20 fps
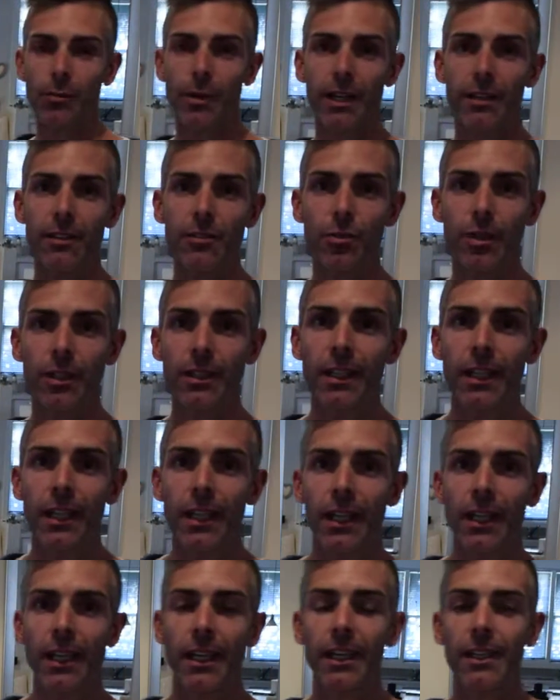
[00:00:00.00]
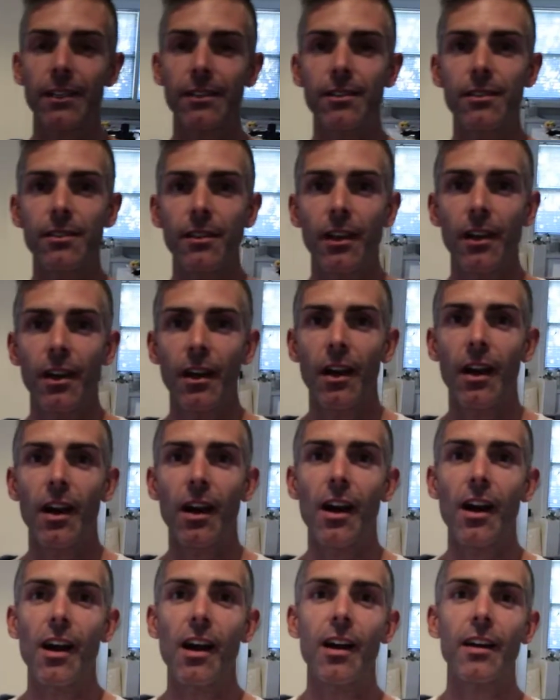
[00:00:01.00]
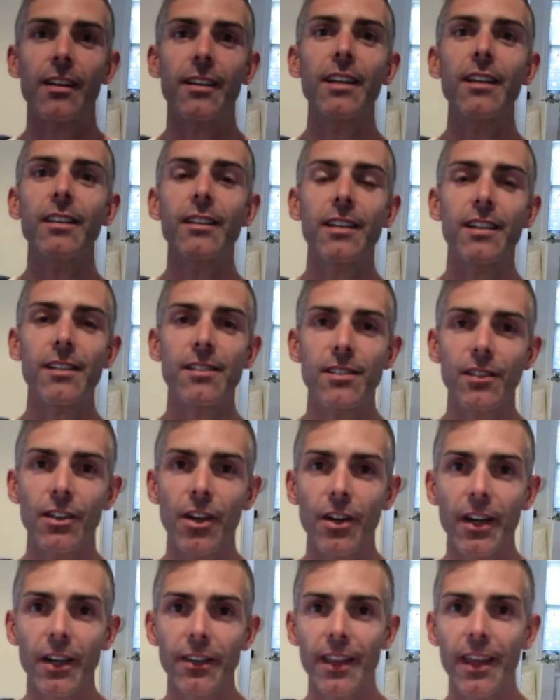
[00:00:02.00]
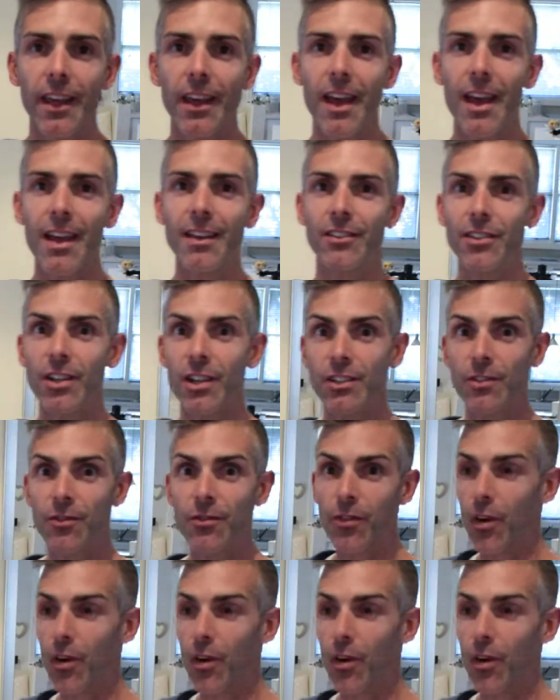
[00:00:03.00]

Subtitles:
about this one is getting the kids to go out there and just